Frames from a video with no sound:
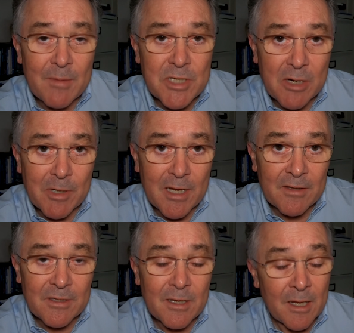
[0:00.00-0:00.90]
I'm Jeremy
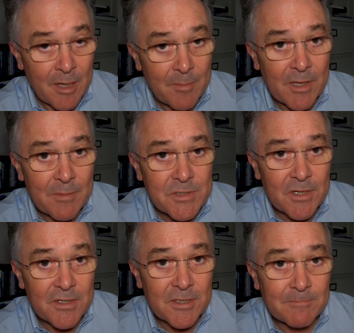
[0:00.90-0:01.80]
Latham and I'm the hip
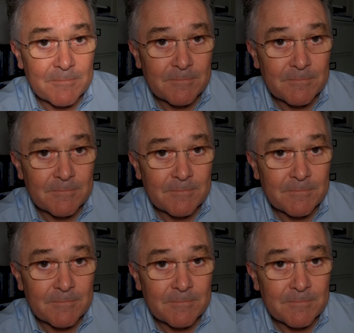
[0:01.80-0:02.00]
surgeon.